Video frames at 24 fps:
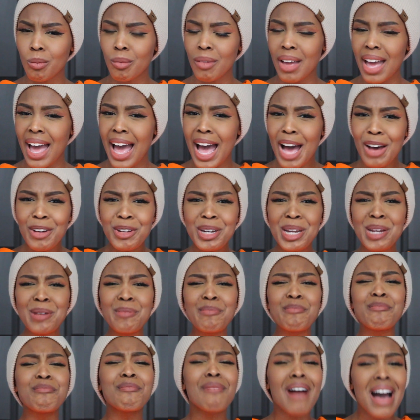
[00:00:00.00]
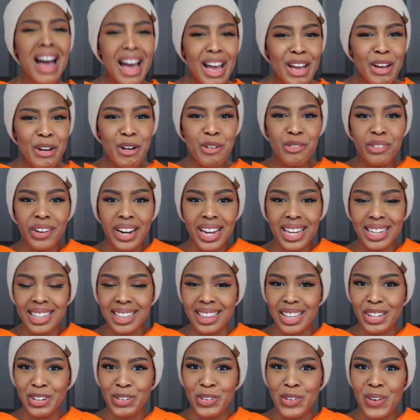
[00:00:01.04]
how did my
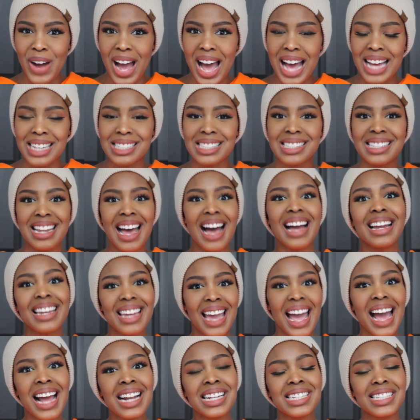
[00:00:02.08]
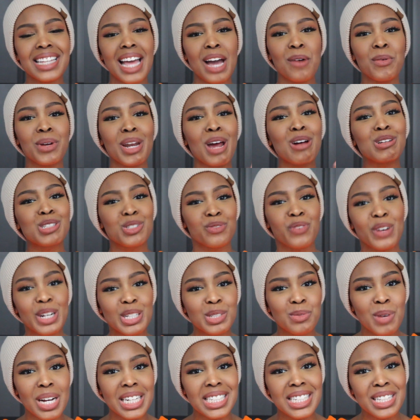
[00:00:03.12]
over-analytical ass not catch that when I was
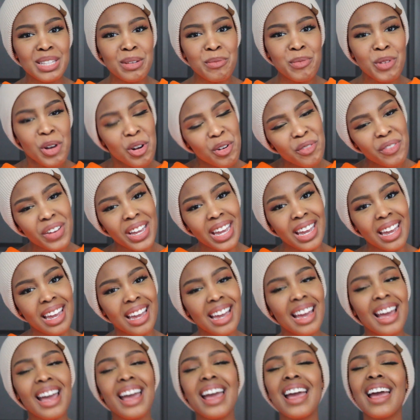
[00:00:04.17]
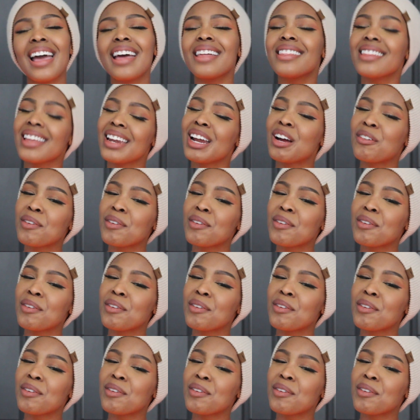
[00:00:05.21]
first watching the movie? And then I